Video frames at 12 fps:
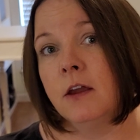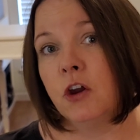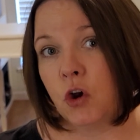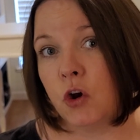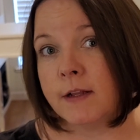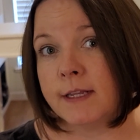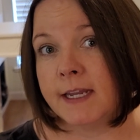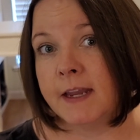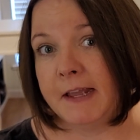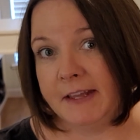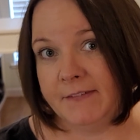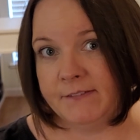currently
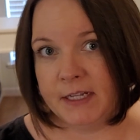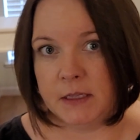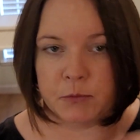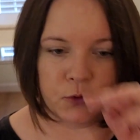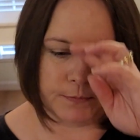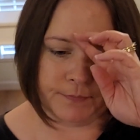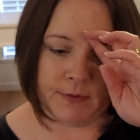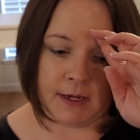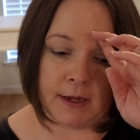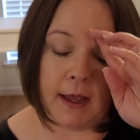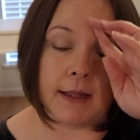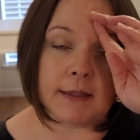available
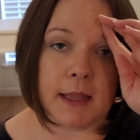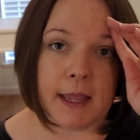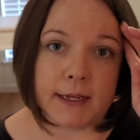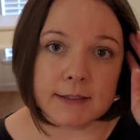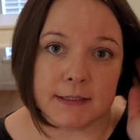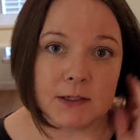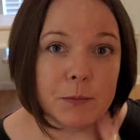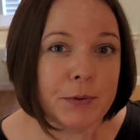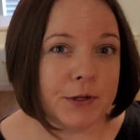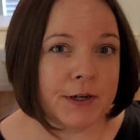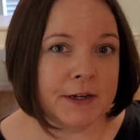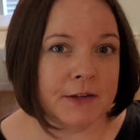unless you
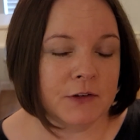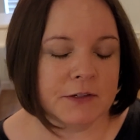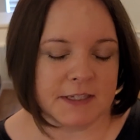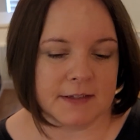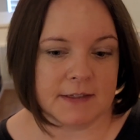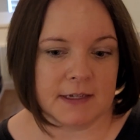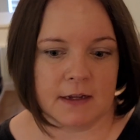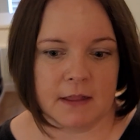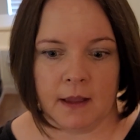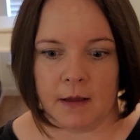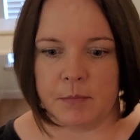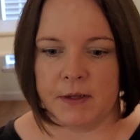put it in your Scentsy
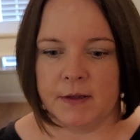club.